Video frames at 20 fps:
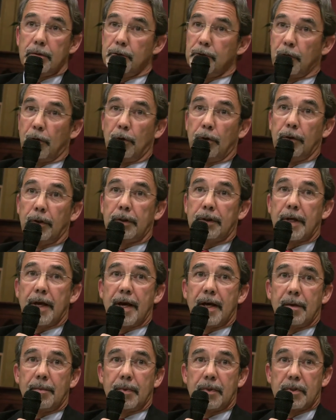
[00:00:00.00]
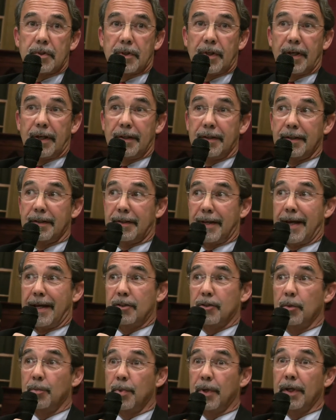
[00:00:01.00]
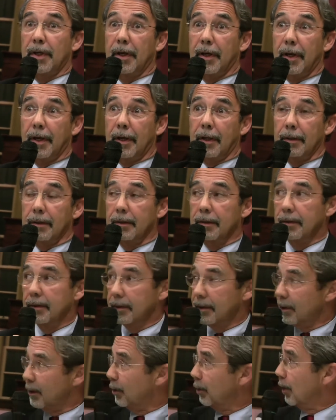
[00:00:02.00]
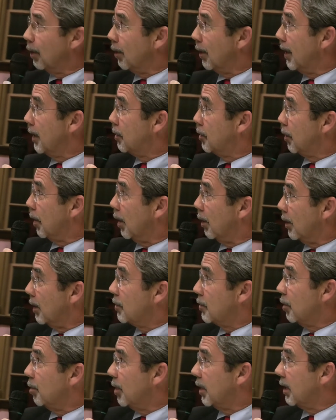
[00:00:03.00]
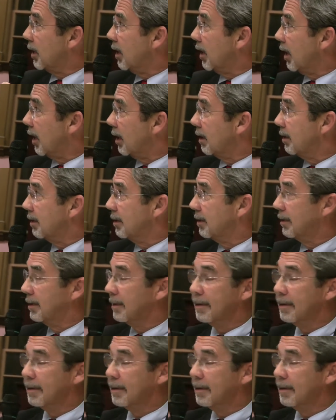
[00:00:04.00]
Joe looked at him and said, "That's a big hit." You were right, Joe, it's a big hit.